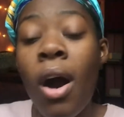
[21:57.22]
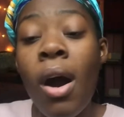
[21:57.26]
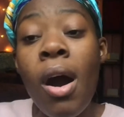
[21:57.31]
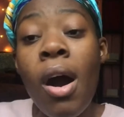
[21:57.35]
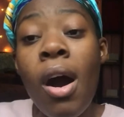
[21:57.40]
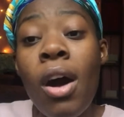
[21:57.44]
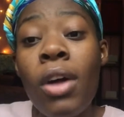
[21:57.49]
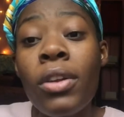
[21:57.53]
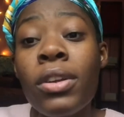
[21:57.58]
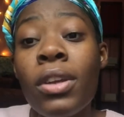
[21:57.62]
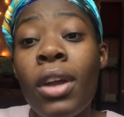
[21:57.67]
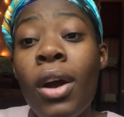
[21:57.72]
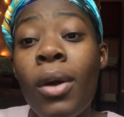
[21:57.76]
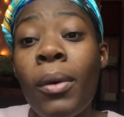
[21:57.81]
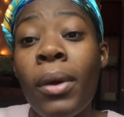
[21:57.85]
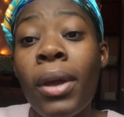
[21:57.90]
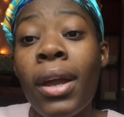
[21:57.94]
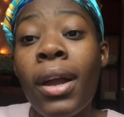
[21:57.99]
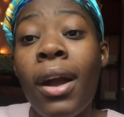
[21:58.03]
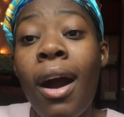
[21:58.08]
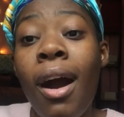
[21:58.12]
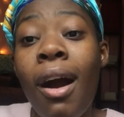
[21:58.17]
all
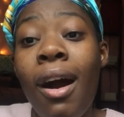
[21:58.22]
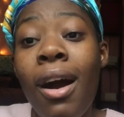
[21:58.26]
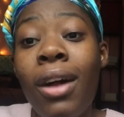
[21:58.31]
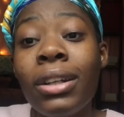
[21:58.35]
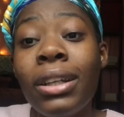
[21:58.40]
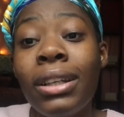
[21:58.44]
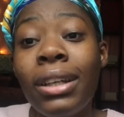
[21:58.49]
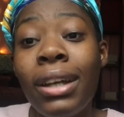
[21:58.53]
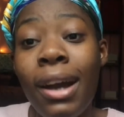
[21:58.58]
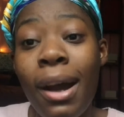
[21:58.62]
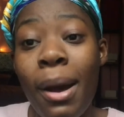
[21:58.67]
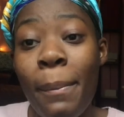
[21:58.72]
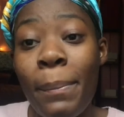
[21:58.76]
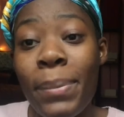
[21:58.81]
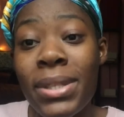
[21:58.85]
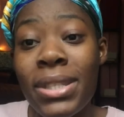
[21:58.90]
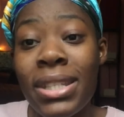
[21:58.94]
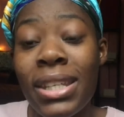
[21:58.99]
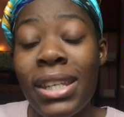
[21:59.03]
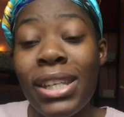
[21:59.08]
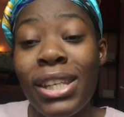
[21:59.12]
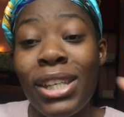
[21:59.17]
knowing, all
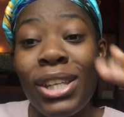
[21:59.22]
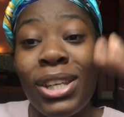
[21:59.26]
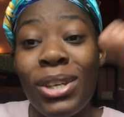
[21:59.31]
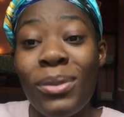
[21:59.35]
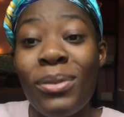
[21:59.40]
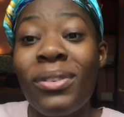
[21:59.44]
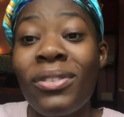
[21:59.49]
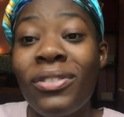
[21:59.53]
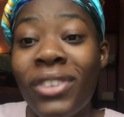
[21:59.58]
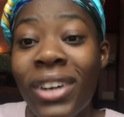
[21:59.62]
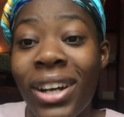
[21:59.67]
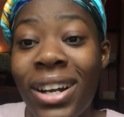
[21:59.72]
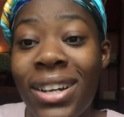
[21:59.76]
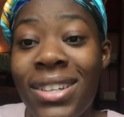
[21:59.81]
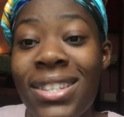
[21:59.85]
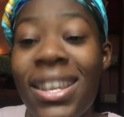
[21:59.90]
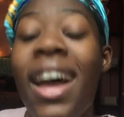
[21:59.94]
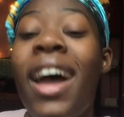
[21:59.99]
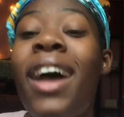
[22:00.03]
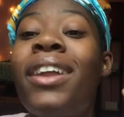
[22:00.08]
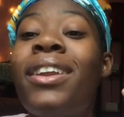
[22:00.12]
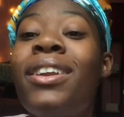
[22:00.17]
encompassing universe
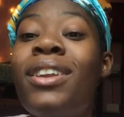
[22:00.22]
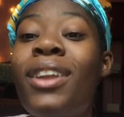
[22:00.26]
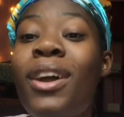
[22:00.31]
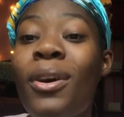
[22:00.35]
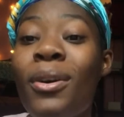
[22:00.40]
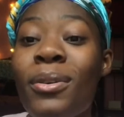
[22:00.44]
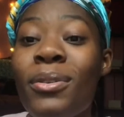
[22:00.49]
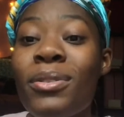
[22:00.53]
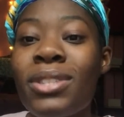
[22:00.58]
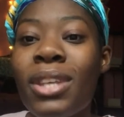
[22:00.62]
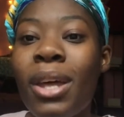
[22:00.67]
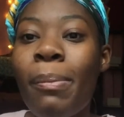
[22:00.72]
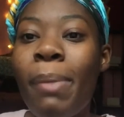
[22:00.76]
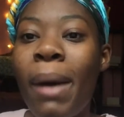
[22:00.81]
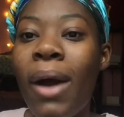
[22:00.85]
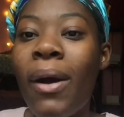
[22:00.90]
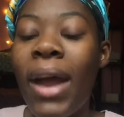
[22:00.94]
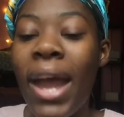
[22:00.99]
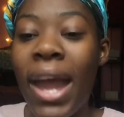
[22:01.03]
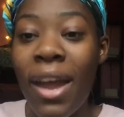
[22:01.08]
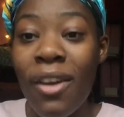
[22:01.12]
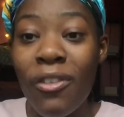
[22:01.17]
knows
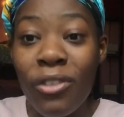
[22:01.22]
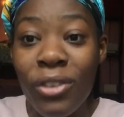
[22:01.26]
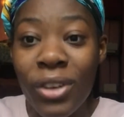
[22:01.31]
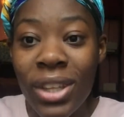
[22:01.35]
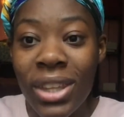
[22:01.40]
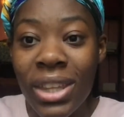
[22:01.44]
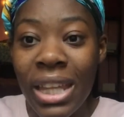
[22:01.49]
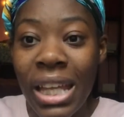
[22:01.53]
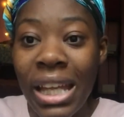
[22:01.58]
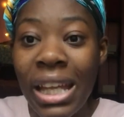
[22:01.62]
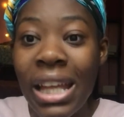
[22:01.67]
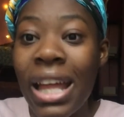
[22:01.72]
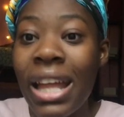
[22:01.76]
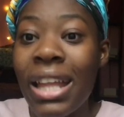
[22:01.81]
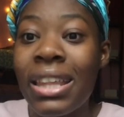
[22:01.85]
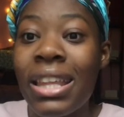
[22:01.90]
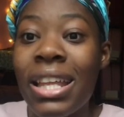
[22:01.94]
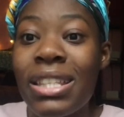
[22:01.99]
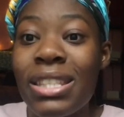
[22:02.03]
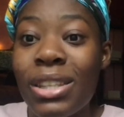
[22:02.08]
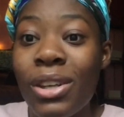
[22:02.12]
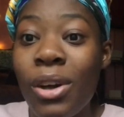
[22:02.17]
about everything
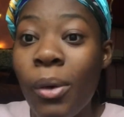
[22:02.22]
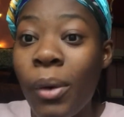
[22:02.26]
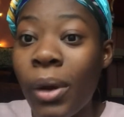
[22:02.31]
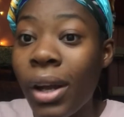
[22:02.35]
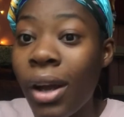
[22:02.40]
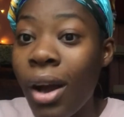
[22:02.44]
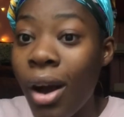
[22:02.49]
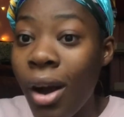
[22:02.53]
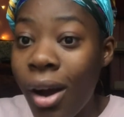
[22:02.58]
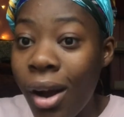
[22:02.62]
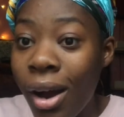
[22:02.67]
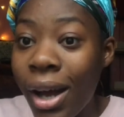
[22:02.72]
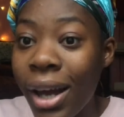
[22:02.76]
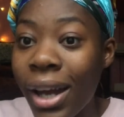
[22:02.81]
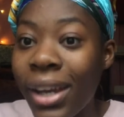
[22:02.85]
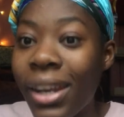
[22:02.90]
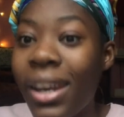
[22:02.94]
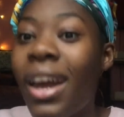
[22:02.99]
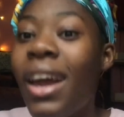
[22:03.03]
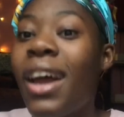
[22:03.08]
that's going on.